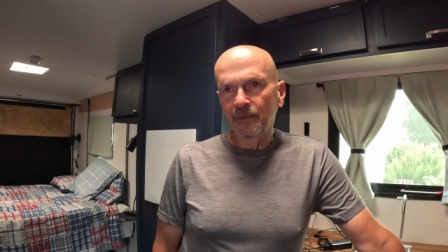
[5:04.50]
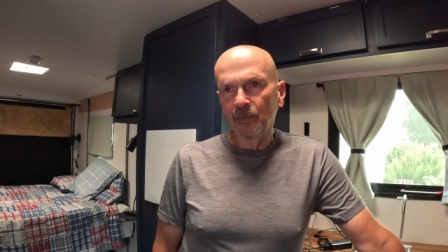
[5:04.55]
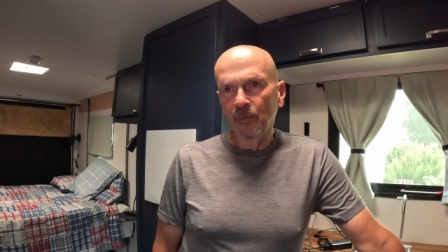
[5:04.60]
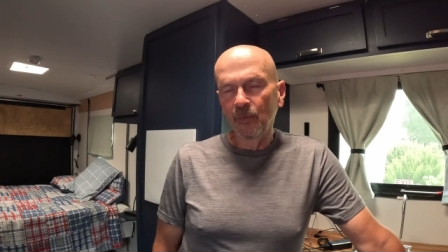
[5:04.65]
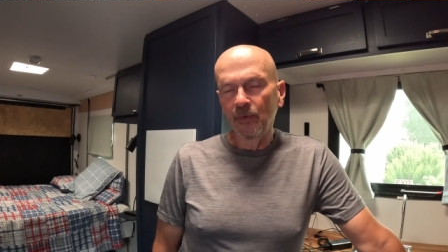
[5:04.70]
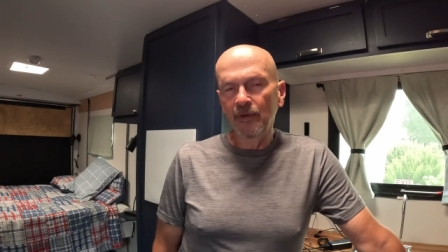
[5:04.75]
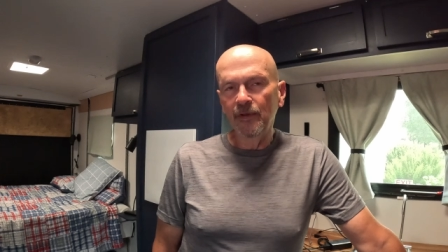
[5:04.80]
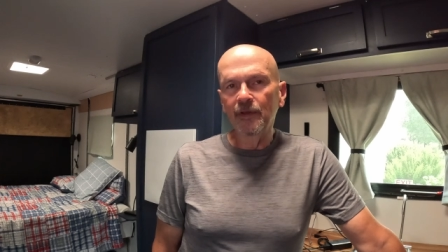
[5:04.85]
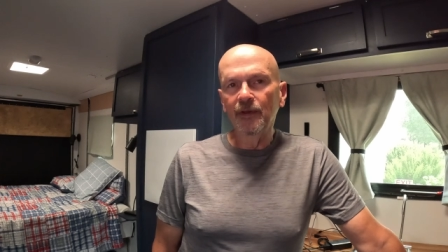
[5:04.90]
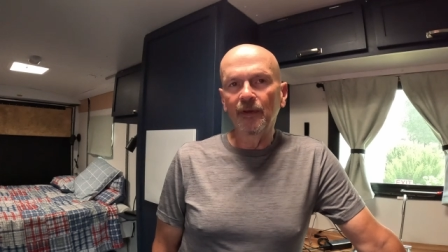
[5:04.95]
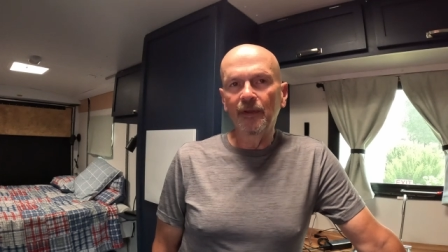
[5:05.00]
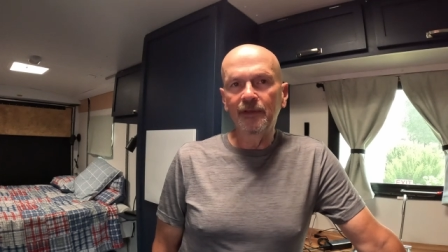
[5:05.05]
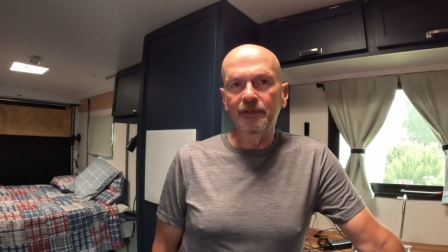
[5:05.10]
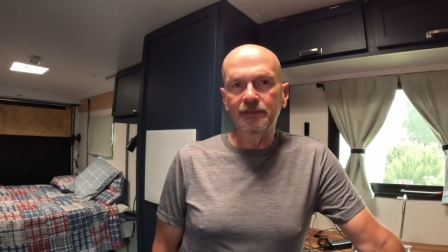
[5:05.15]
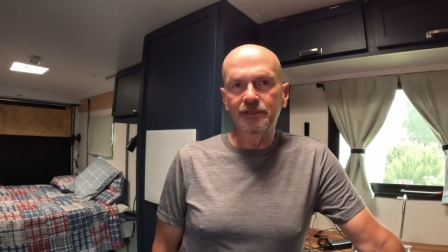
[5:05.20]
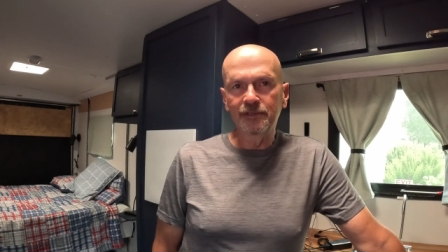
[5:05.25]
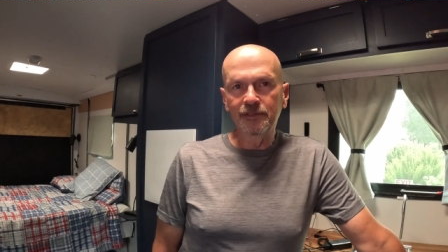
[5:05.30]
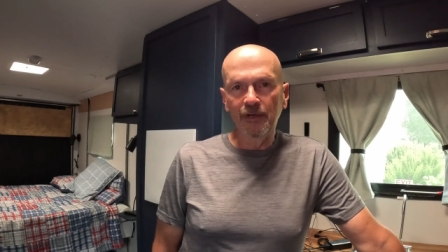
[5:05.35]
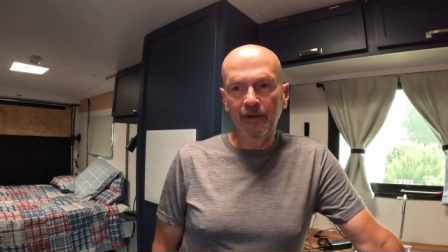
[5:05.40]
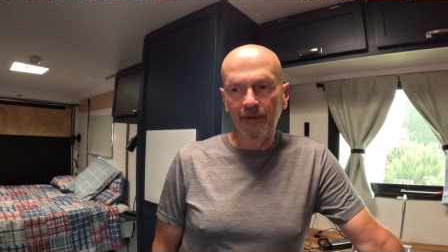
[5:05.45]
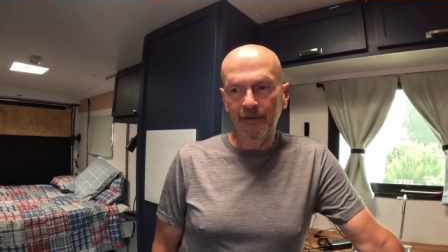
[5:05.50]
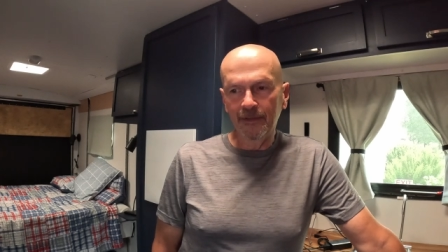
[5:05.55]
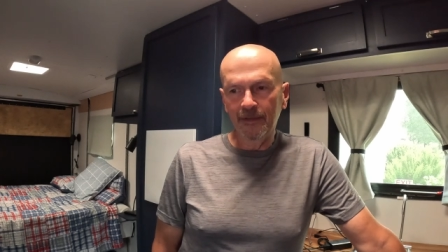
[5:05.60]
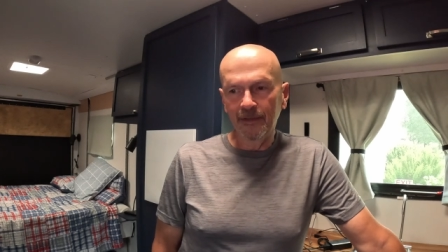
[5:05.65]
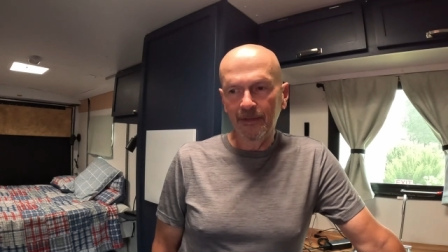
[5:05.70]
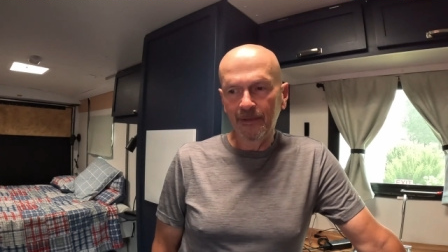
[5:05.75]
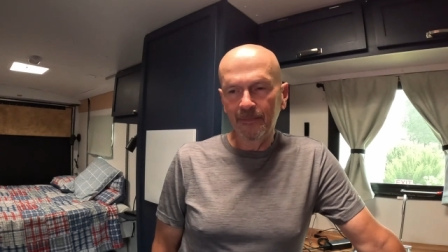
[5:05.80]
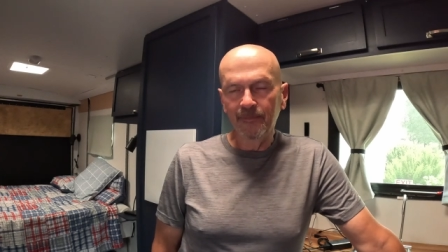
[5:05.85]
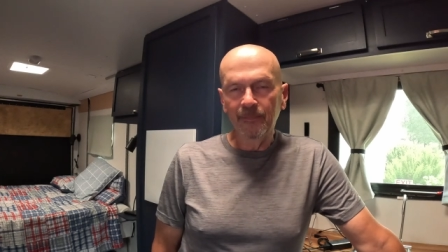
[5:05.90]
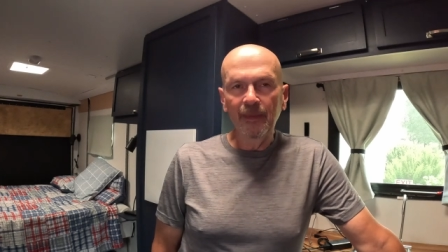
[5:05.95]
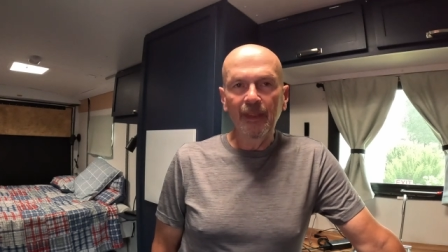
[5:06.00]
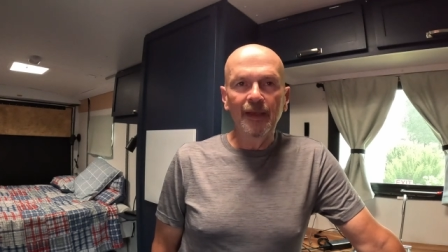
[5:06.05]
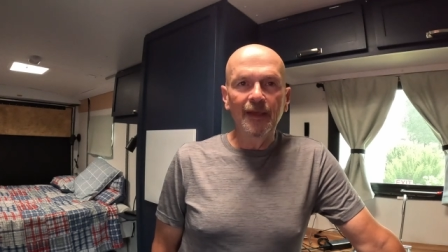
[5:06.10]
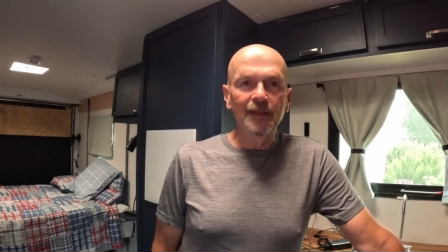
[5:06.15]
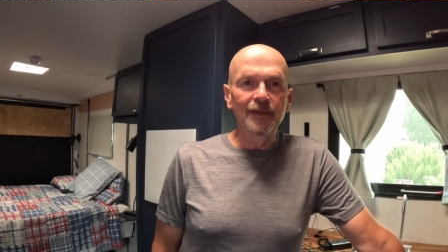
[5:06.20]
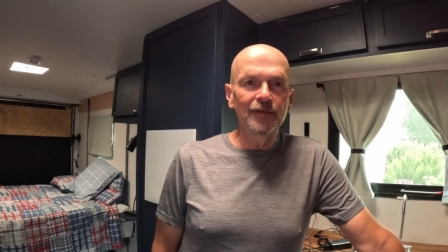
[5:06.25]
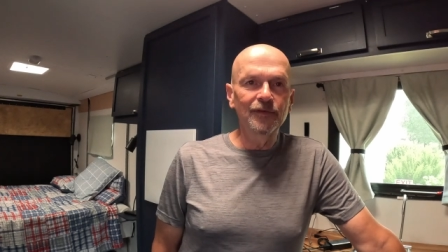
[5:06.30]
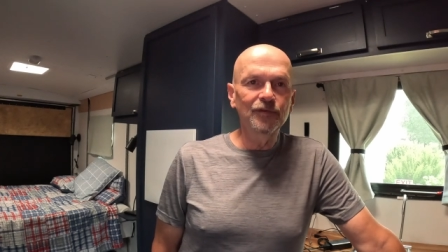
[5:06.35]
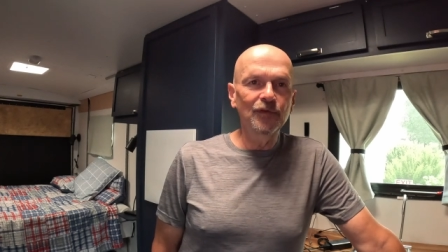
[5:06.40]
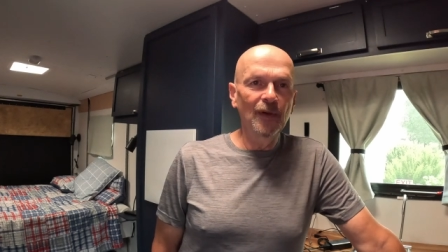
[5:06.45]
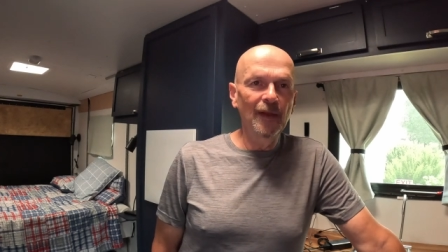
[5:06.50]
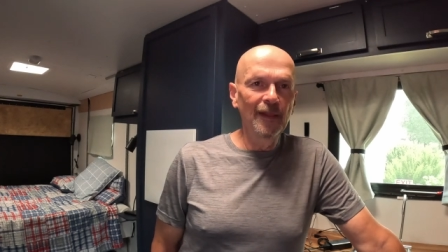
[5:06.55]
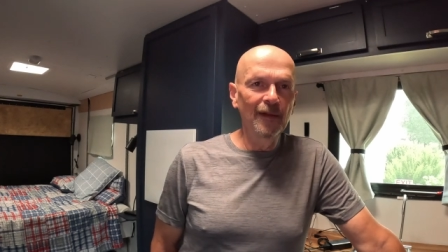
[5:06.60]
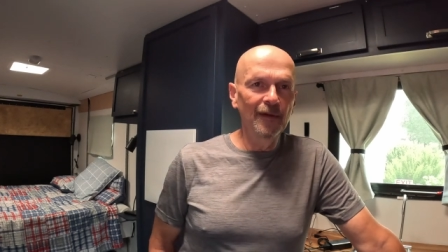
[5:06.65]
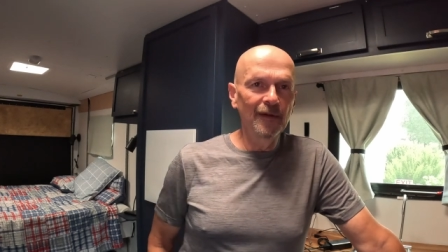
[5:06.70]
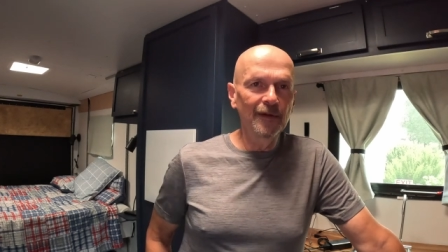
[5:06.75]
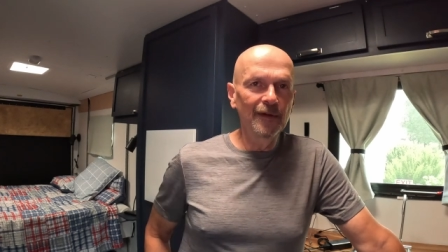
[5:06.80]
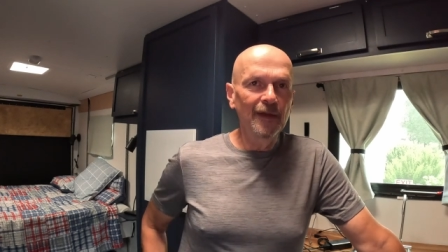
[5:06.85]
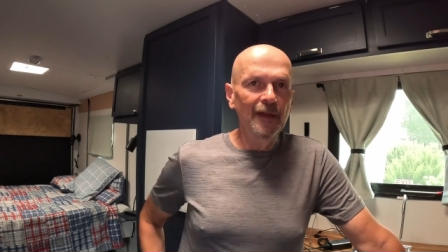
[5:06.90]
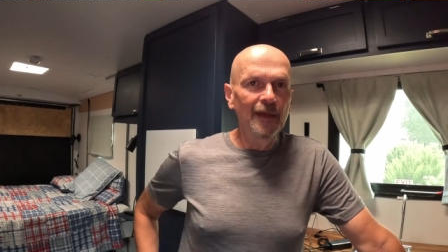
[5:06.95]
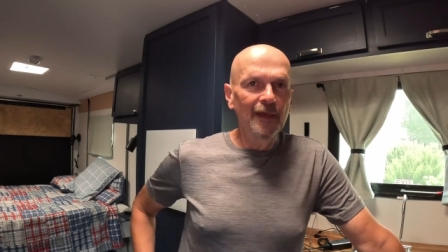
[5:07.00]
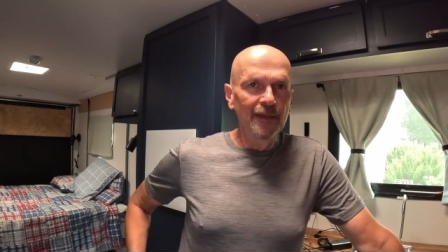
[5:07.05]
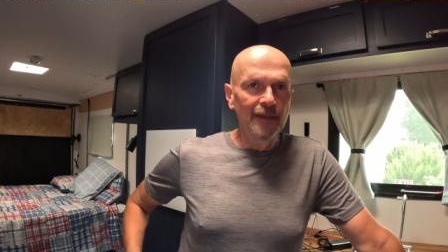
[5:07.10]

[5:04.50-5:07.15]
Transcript: Where are you going to start? the trailer